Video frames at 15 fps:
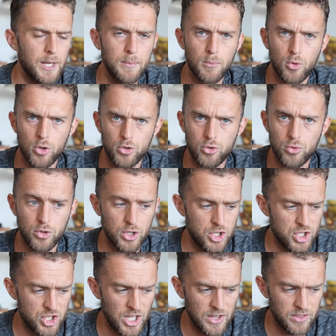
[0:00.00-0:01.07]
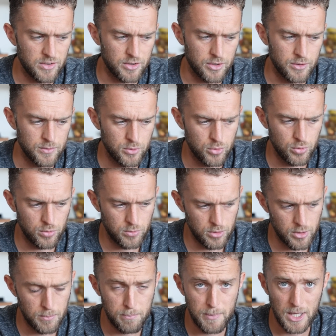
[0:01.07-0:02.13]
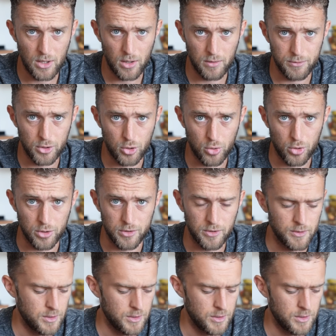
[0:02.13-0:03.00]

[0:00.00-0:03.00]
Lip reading: more to the center, to the middle of the court.